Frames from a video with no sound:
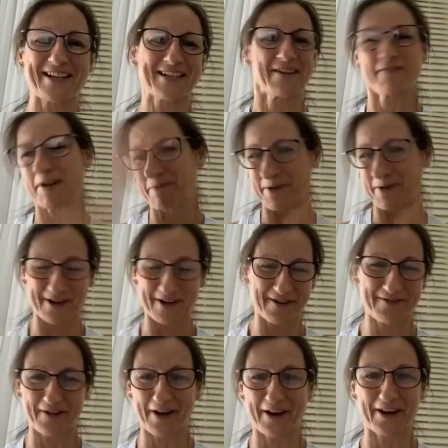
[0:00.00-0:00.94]
and everyone wanted a
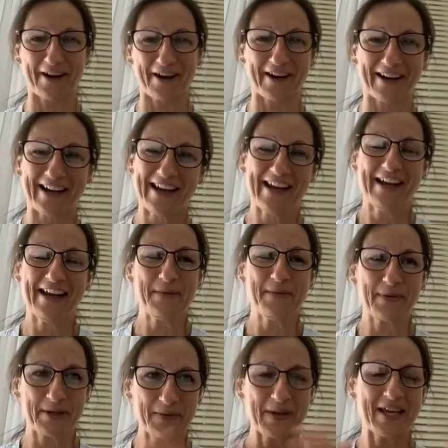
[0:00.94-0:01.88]
photo.
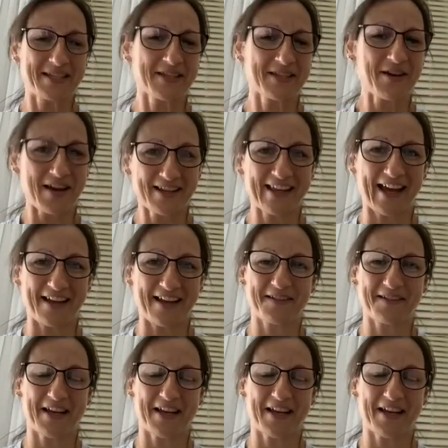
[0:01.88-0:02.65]
But it's like that.